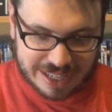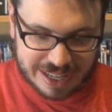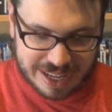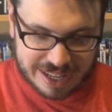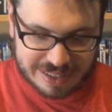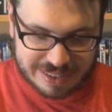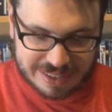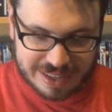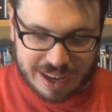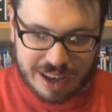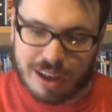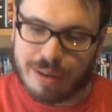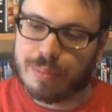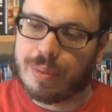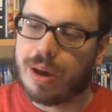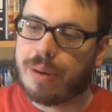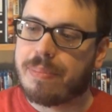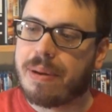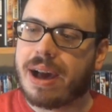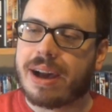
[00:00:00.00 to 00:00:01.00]
It's
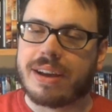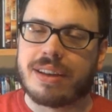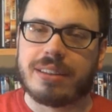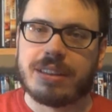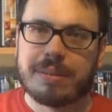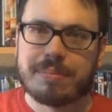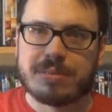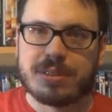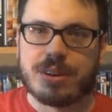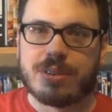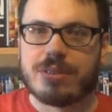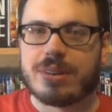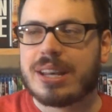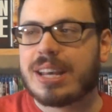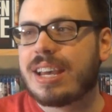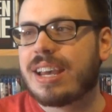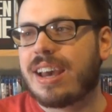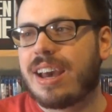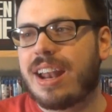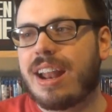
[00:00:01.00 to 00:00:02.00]
Apocalypto.
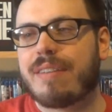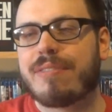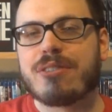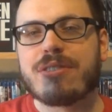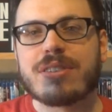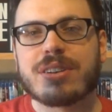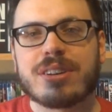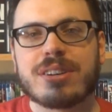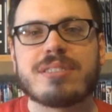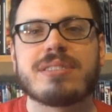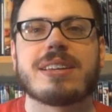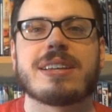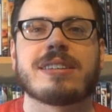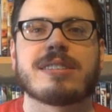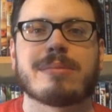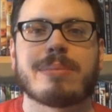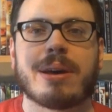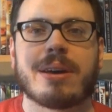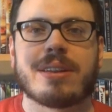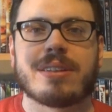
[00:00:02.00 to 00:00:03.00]
And I've heard good
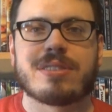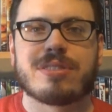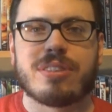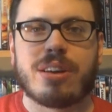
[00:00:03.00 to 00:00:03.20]
things about it,